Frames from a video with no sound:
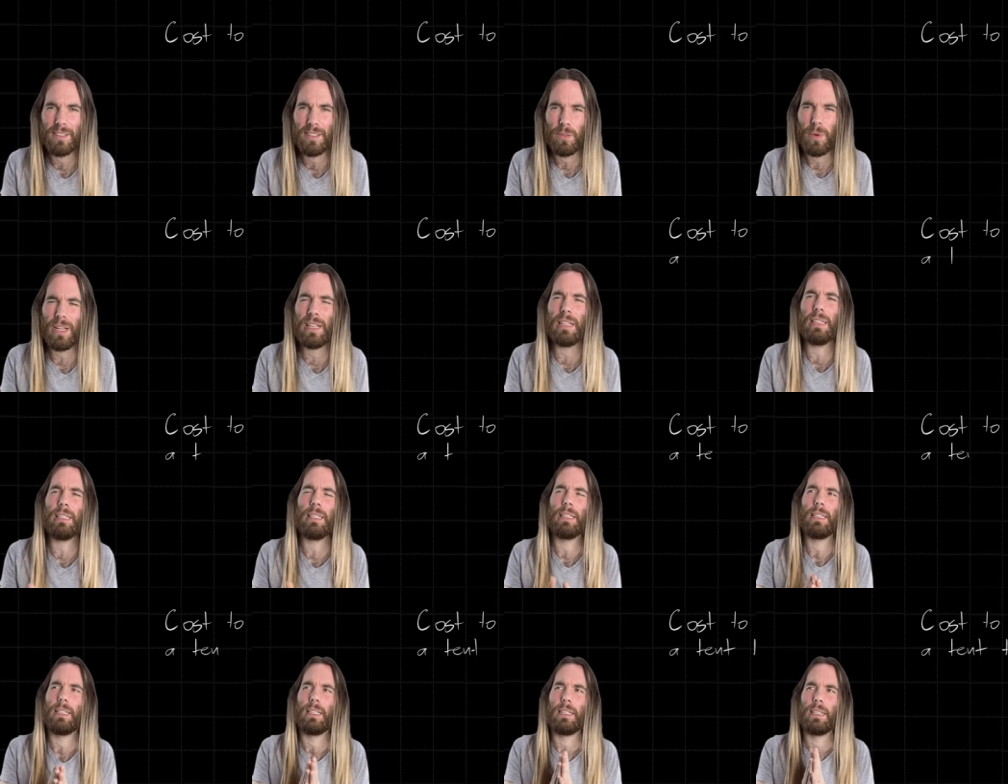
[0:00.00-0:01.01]
Well,
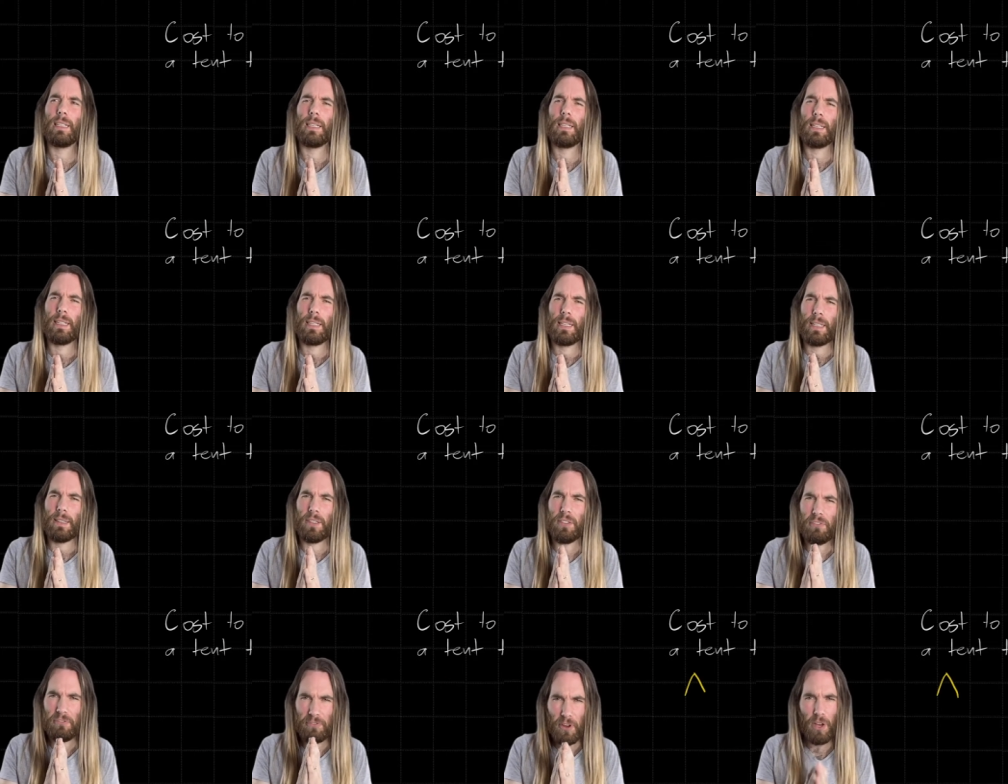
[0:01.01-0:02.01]
the
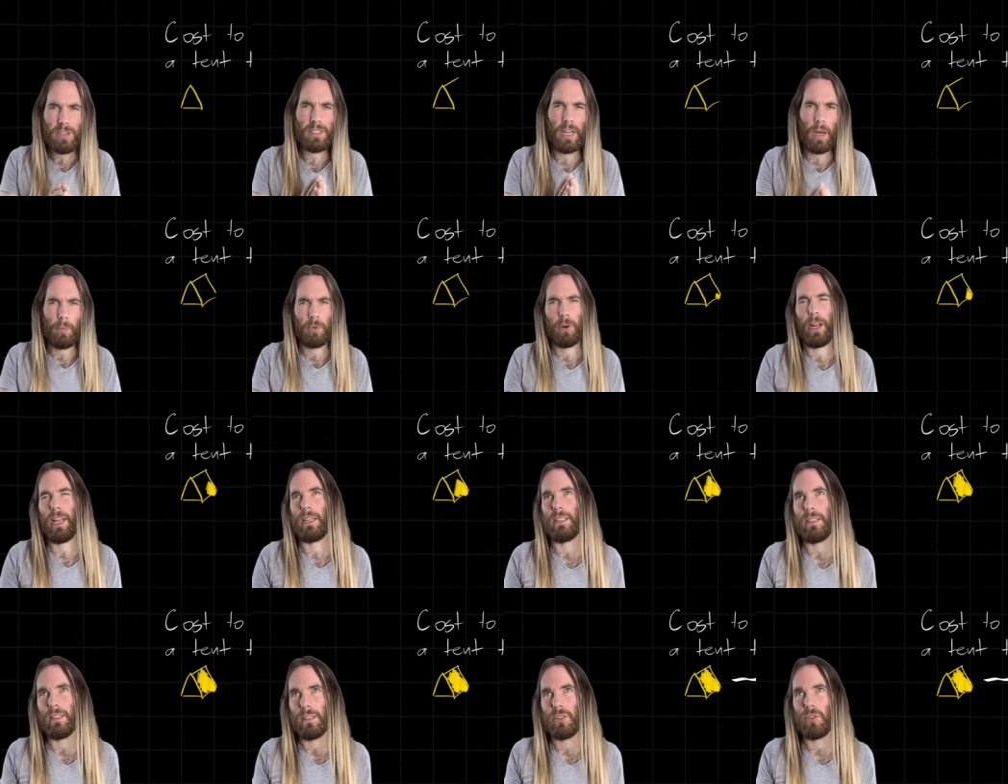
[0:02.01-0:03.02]
first
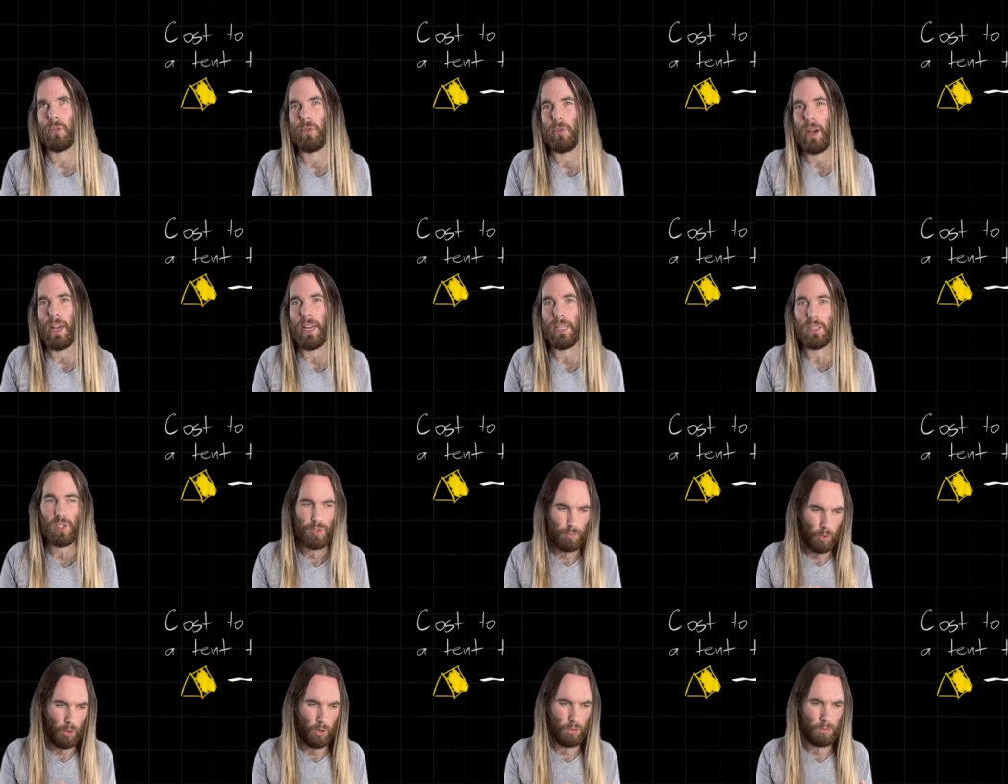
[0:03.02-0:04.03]
upgrade to a
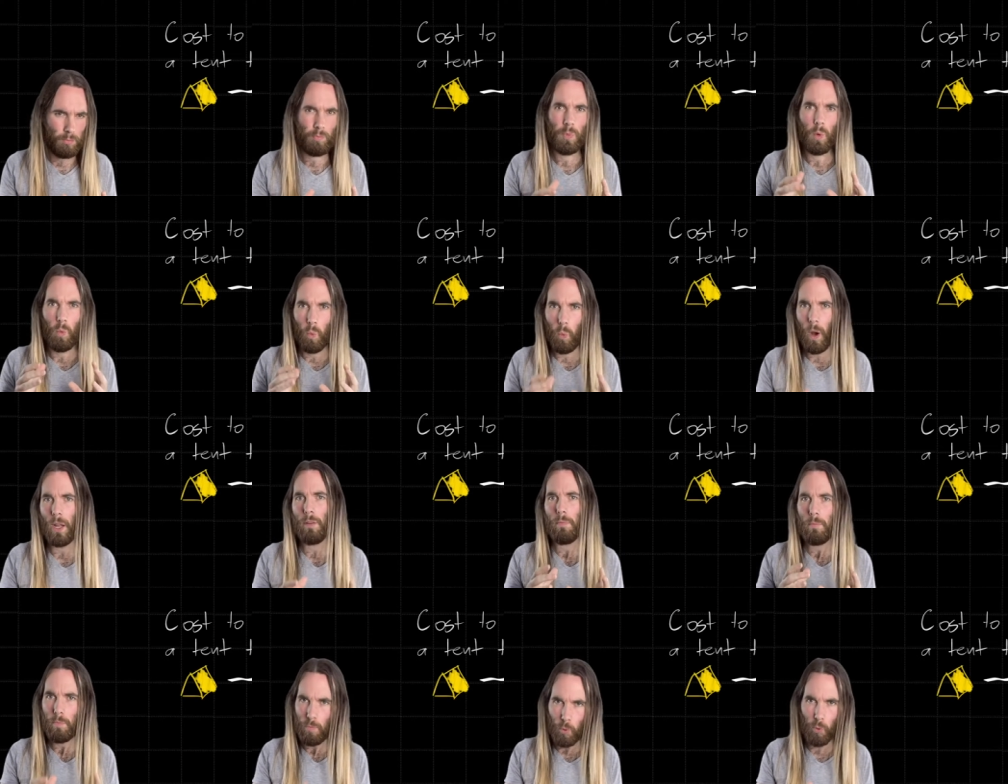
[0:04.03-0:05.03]
small
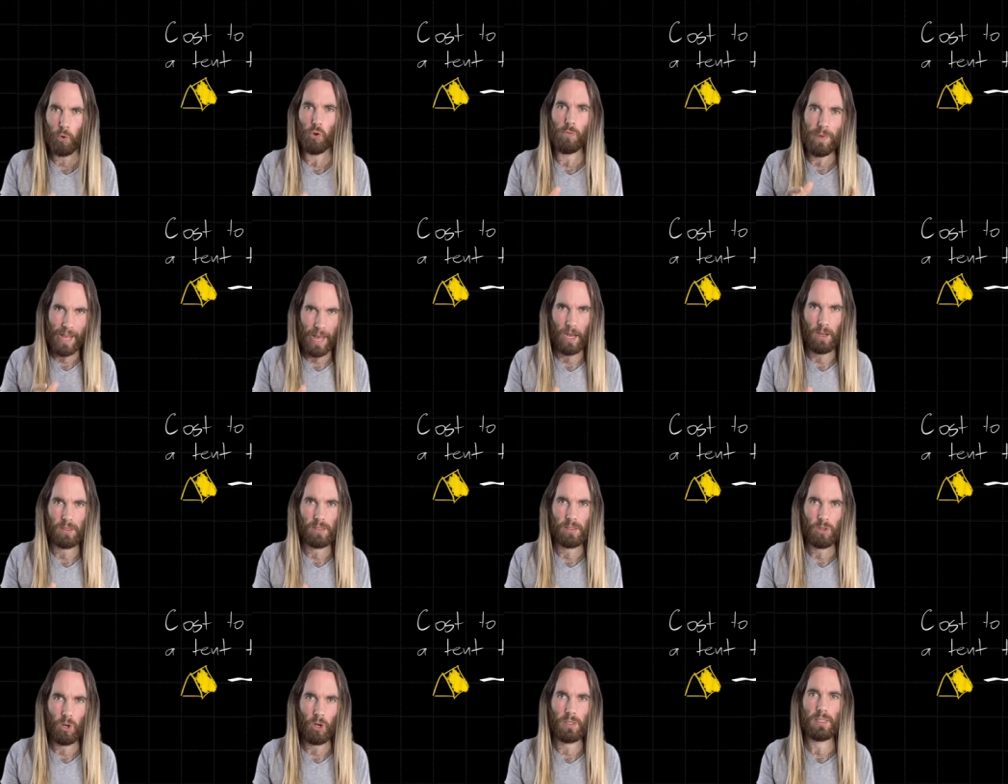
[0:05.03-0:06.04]
one-room house
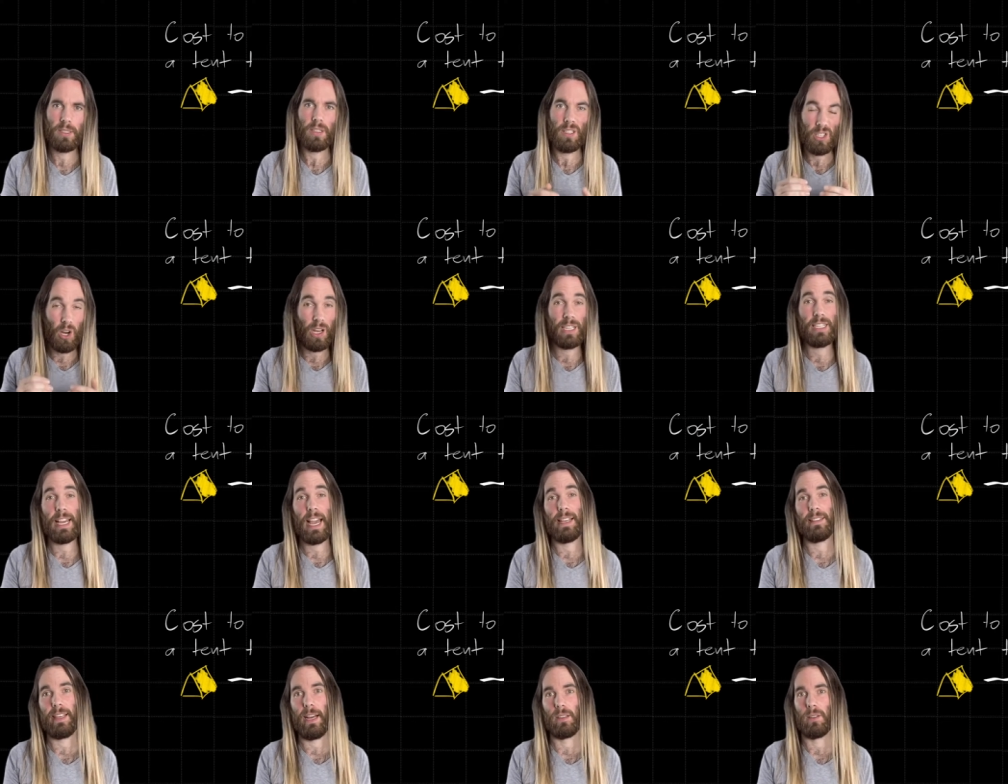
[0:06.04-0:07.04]
cost
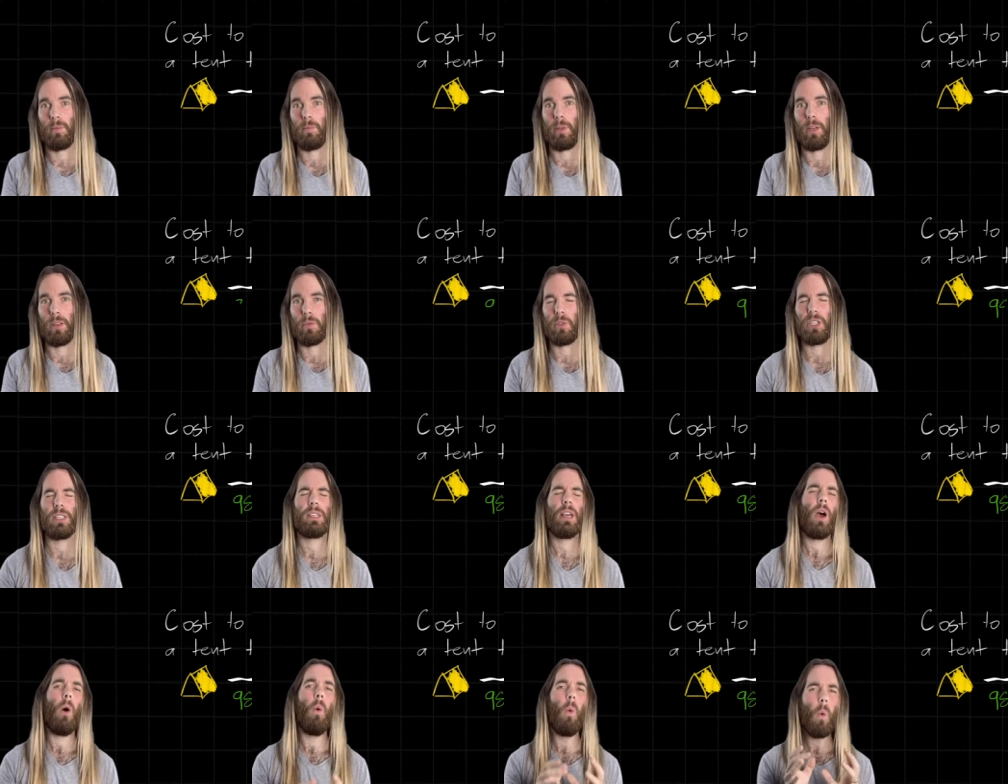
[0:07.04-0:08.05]
98,000 bells, which is
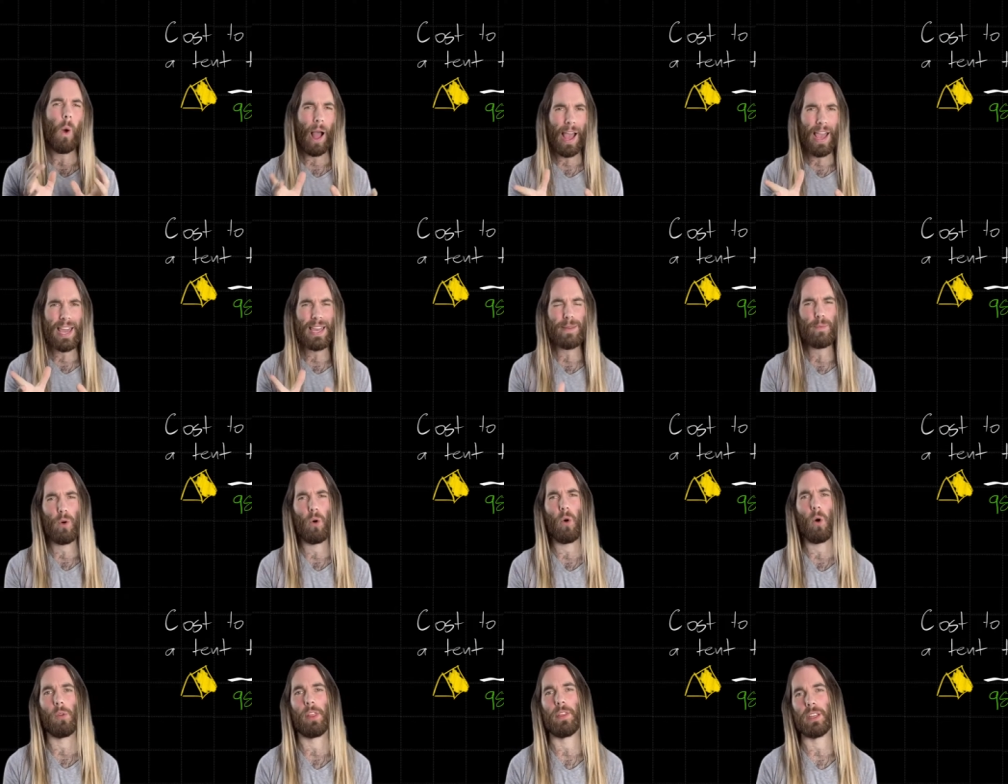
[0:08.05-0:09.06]
way
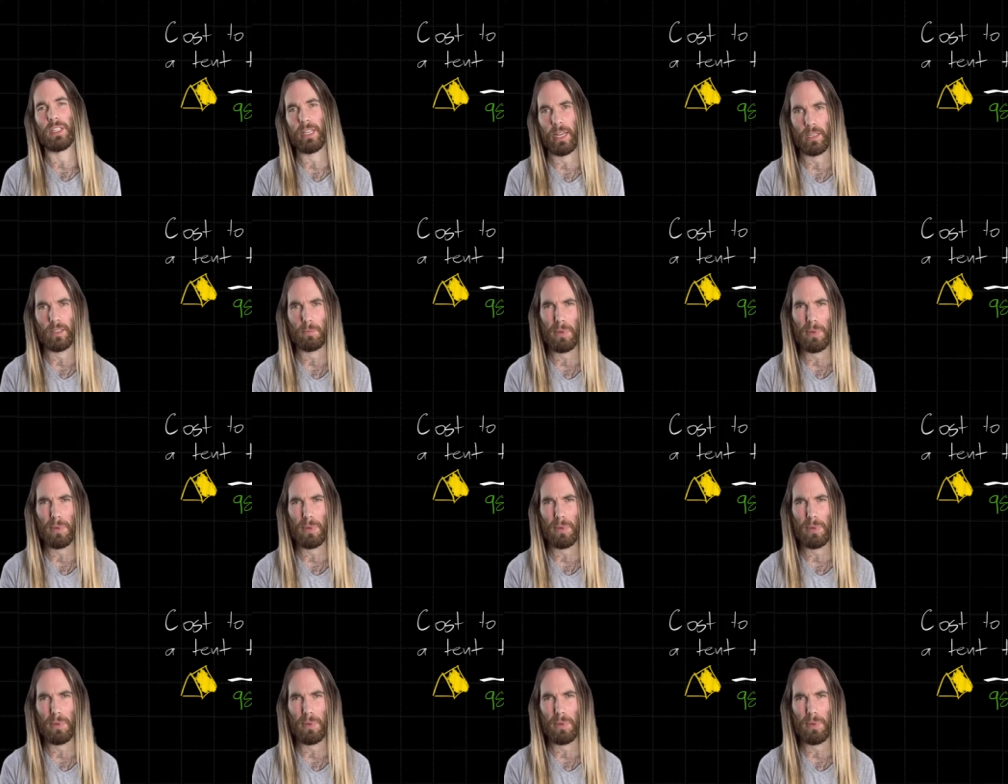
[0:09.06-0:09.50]
more than the tent.